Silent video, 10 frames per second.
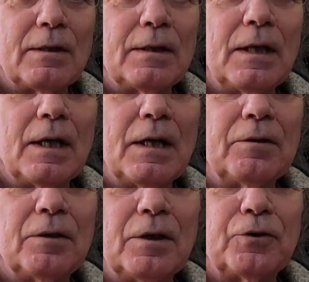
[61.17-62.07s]

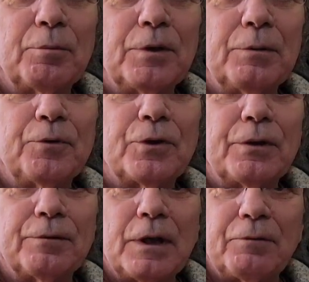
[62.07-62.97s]
and it should be
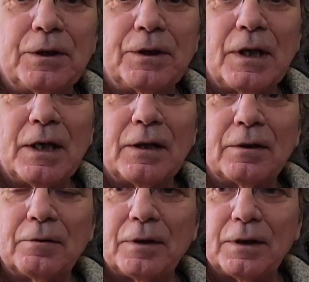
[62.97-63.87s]
observed every day,
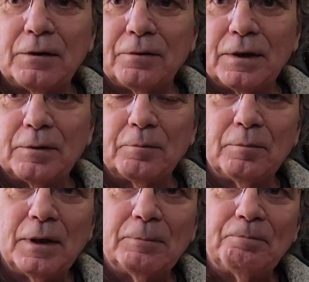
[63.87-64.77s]
if anything.
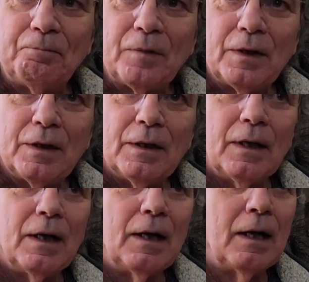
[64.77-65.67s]
But
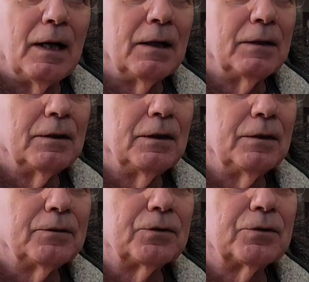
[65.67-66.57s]

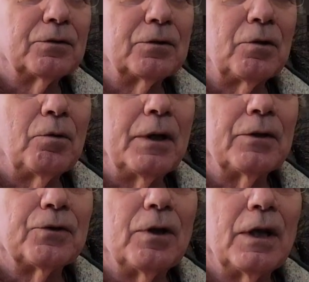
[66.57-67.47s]
it's quite a
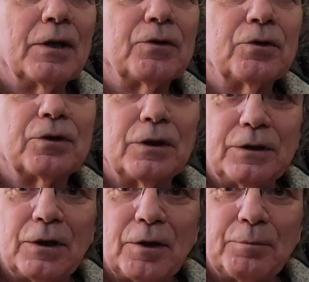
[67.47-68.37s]
song. It's usually
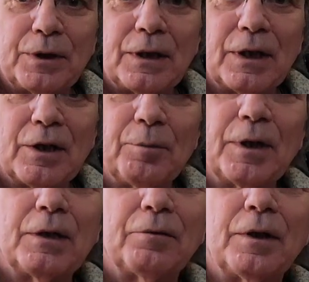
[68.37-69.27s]
done on piano,
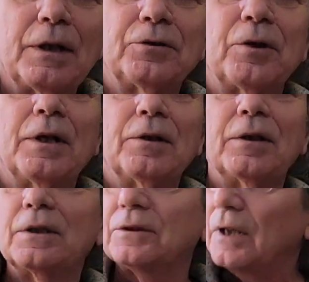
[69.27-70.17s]
but I thought I'd try it
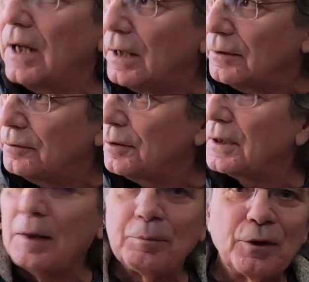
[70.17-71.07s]
on guitar for a
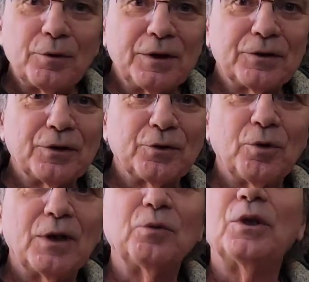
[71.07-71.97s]
couple of reasons. One,